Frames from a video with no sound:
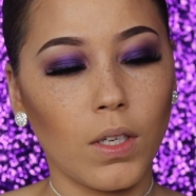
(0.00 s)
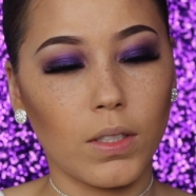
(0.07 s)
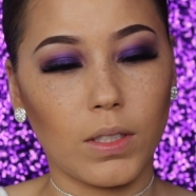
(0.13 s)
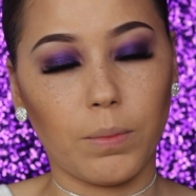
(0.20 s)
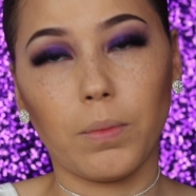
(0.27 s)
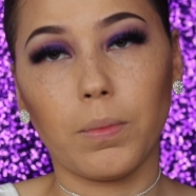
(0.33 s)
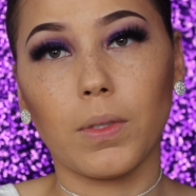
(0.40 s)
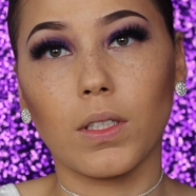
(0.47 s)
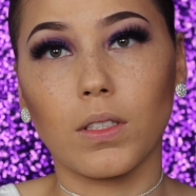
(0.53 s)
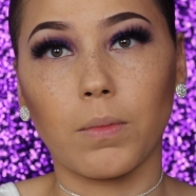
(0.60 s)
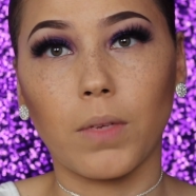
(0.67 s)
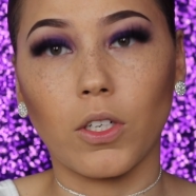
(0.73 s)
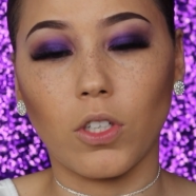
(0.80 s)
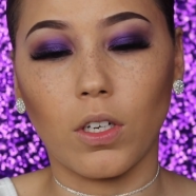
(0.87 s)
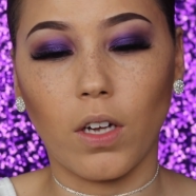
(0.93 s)
Simply because I'm
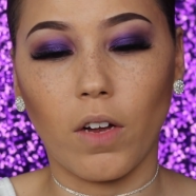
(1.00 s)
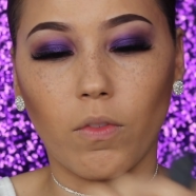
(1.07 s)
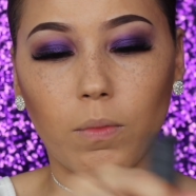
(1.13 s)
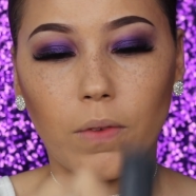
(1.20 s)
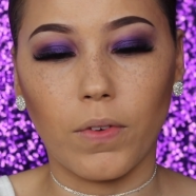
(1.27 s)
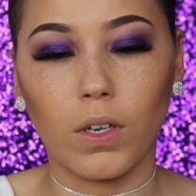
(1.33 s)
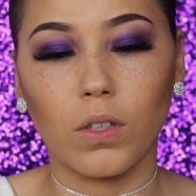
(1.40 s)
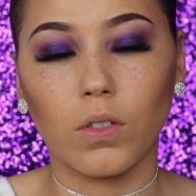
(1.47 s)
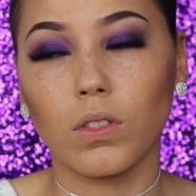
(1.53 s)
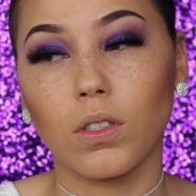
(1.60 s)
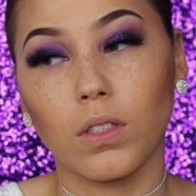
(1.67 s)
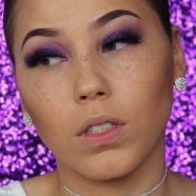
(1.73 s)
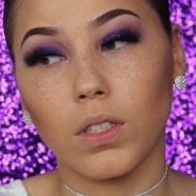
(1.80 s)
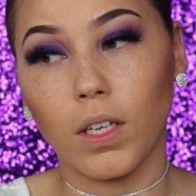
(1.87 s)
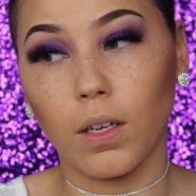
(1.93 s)
not trying to cover my freckles. So
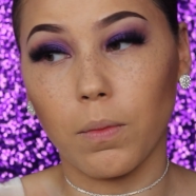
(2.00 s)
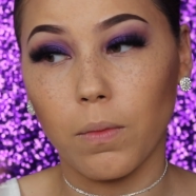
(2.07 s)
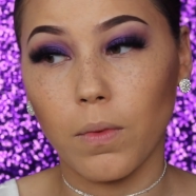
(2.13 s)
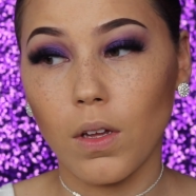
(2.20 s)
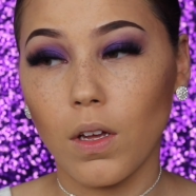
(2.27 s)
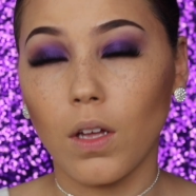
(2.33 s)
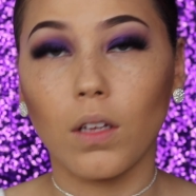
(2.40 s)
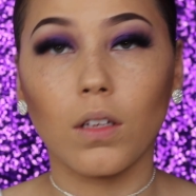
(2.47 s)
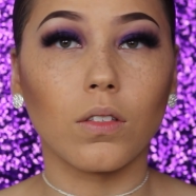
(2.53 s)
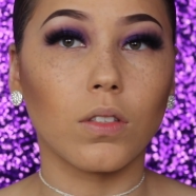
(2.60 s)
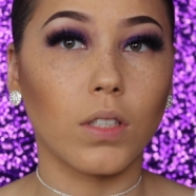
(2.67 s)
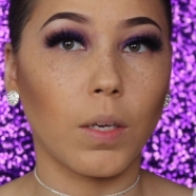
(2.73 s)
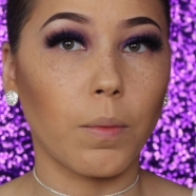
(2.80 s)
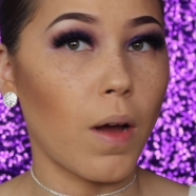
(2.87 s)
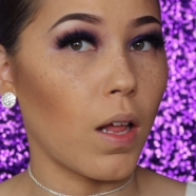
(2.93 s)
it's like, this is
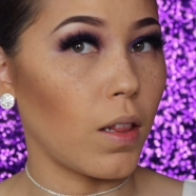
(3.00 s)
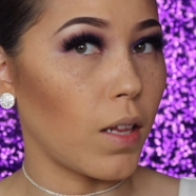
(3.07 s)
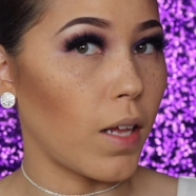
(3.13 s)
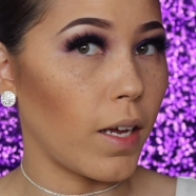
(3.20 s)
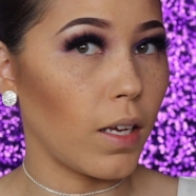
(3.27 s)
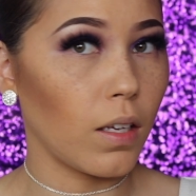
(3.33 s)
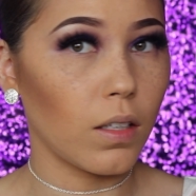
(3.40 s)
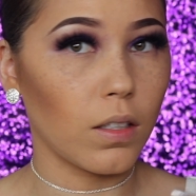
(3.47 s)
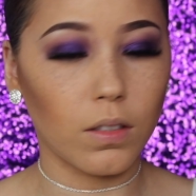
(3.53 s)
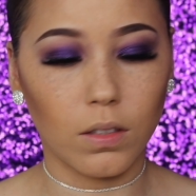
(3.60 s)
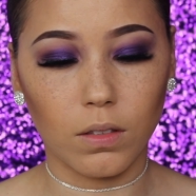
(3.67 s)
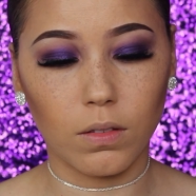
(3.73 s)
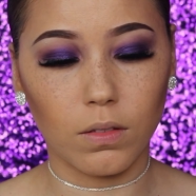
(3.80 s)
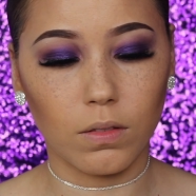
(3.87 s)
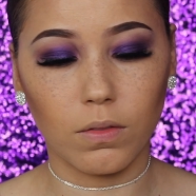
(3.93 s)
like my light
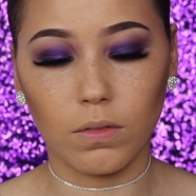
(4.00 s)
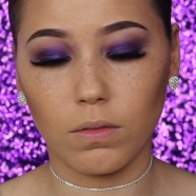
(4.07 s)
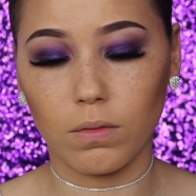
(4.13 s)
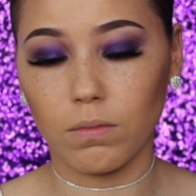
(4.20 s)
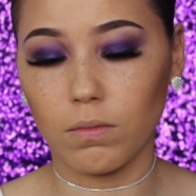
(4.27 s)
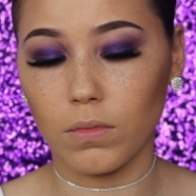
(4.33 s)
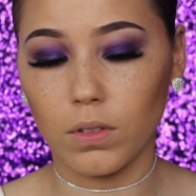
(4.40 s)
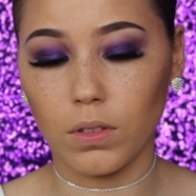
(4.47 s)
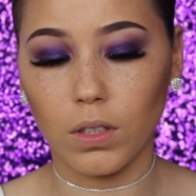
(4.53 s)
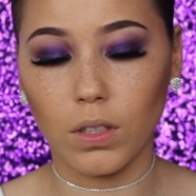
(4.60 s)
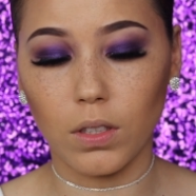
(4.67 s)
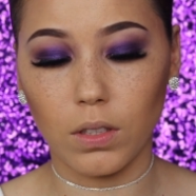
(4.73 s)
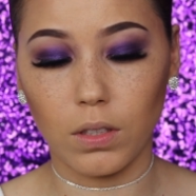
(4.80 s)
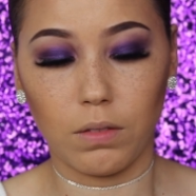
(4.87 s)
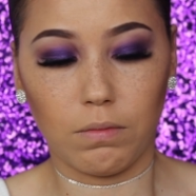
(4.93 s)

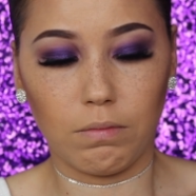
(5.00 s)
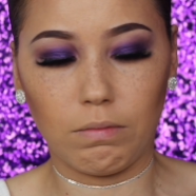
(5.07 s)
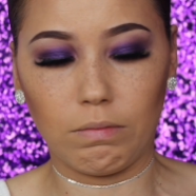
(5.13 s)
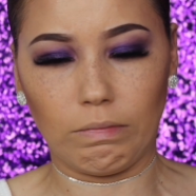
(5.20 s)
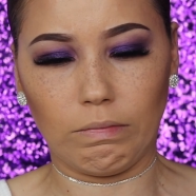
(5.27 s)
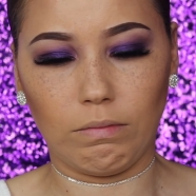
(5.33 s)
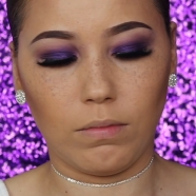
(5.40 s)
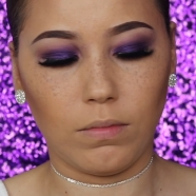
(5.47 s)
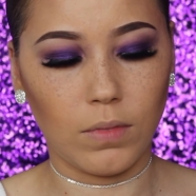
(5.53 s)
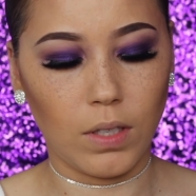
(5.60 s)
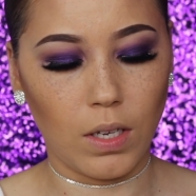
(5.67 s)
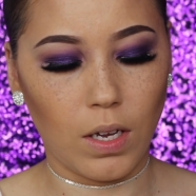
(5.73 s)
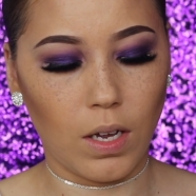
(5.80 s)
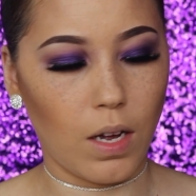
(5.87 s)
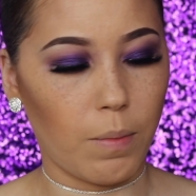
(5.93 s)
look.
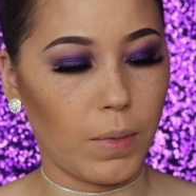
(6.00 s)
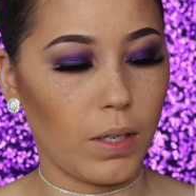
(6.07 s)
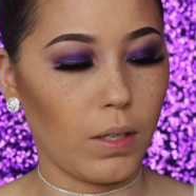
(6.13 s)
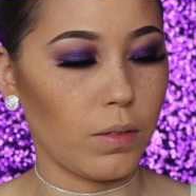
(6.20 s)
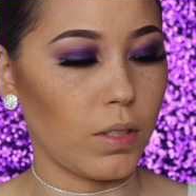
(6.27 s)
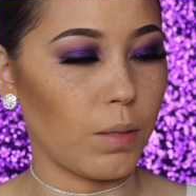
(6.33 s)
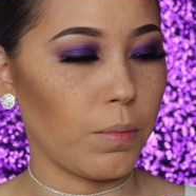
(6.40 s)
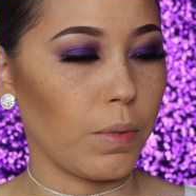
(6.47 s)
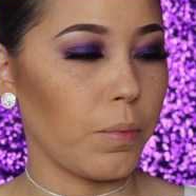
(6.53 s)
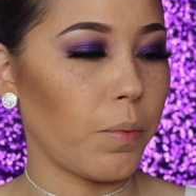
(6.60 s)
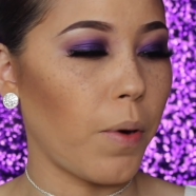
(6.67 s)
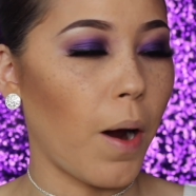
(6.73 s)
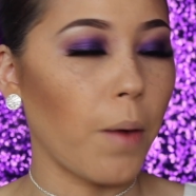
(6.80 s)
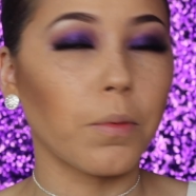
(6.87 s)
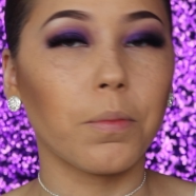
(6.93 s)
And some people
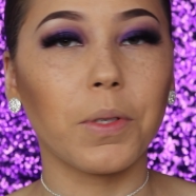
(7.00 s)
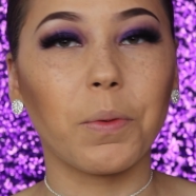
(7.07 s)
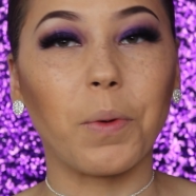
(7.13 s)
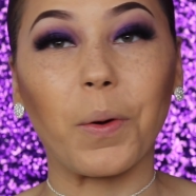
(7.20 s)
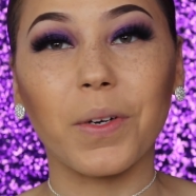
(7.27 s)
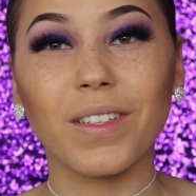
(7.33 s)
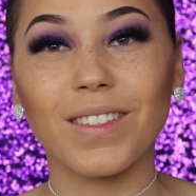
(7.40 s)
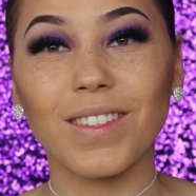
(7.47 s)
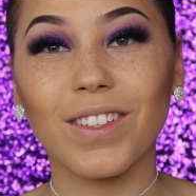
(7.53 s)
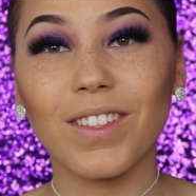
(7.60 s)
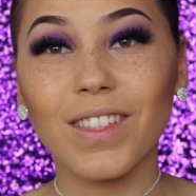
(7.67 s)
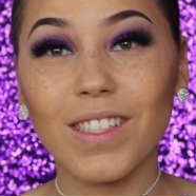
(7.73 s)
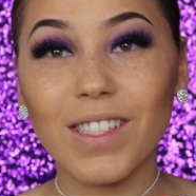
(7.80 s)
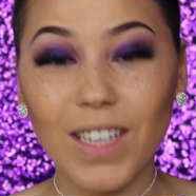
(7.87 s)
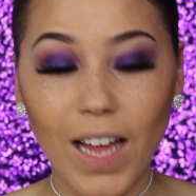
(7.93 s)
probably won't consider
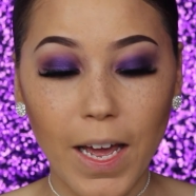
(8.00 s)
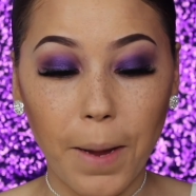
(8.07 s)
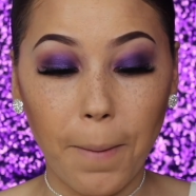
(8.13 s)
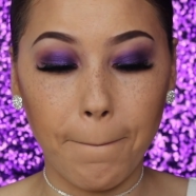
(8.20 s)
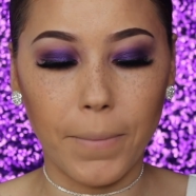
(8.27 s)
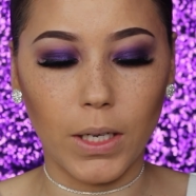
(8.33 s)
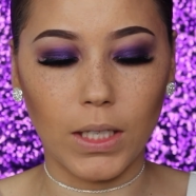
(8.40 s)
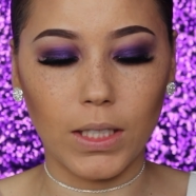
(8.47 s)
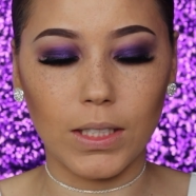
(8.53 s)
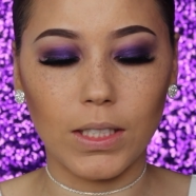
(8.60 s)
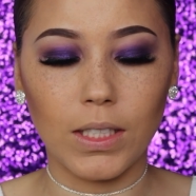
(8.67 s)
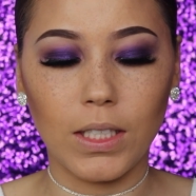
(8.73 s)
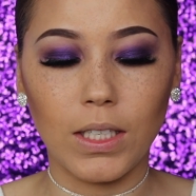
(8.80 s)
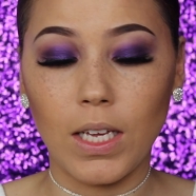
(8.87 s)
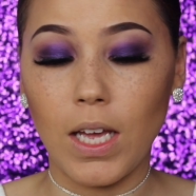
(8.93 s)
this light, but
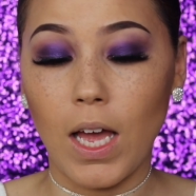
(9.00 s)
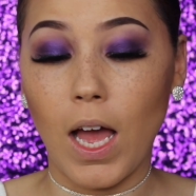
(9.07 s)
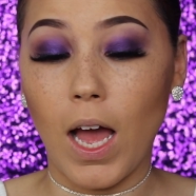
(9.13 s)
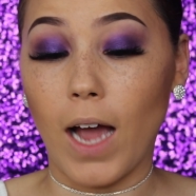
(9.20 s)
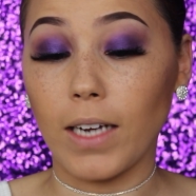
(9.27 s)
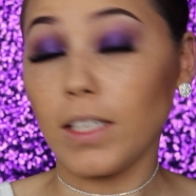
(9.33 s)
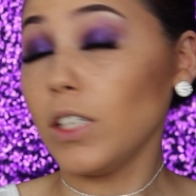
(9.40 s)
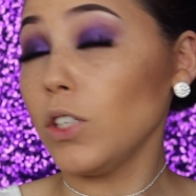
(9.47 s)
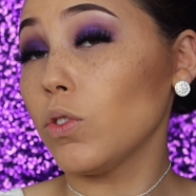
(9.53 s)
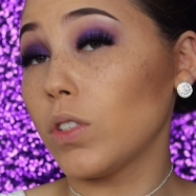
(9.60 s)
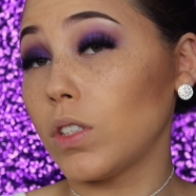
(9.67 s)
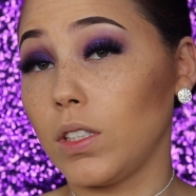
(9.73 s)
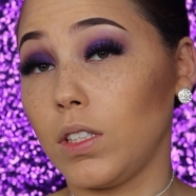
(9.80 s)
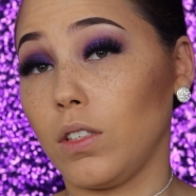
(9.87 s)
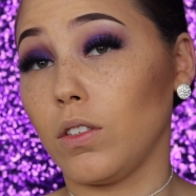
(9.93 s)
I didn't use
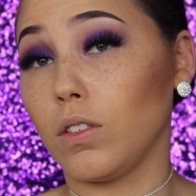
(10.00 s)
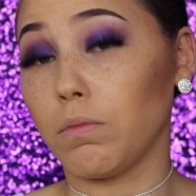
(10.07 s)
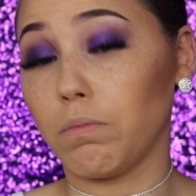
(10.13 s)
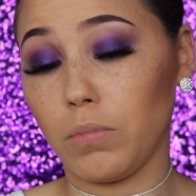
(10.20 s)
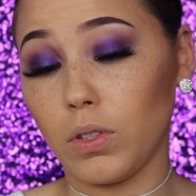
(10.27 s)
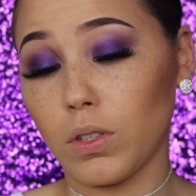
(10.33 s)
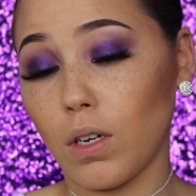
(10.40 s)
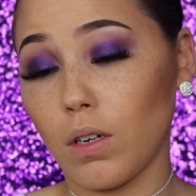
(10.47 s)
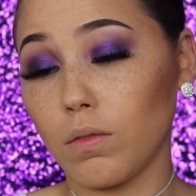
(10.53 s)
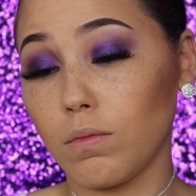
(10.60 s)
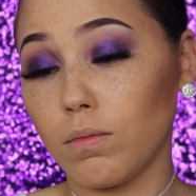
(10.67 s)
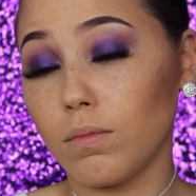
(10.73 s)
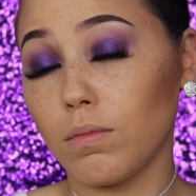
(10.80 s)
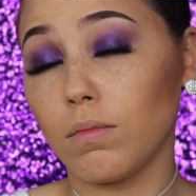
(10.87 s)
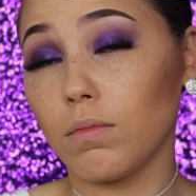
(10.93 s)
concealer, so
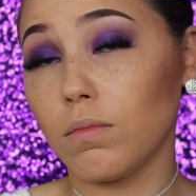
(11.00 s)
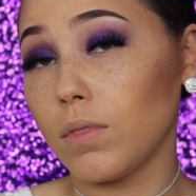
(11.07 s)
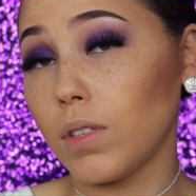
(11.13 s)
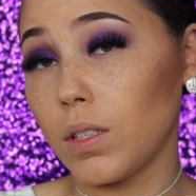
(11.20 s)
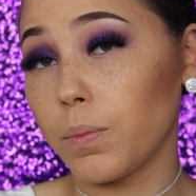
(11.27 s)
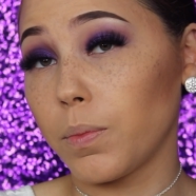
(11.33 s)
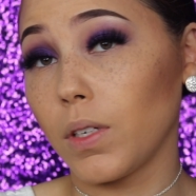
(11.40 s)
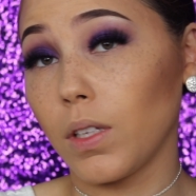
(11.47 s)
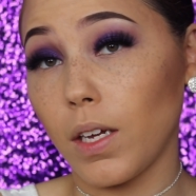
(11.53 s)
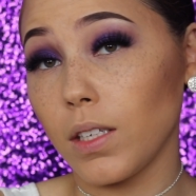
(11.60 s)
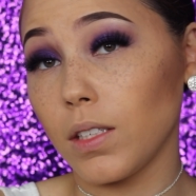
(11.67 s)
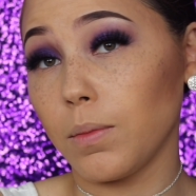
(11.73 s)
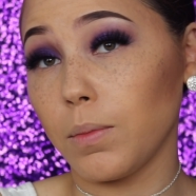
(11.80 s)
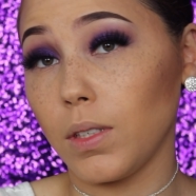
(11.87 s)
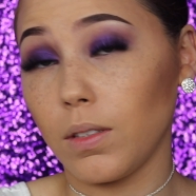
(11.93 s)
that's pretty light
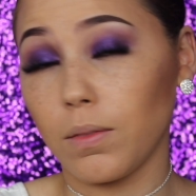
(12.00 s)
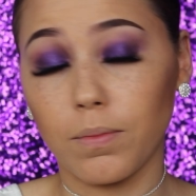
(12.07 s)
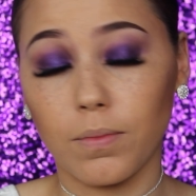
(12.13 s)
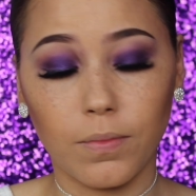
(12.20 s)
to me.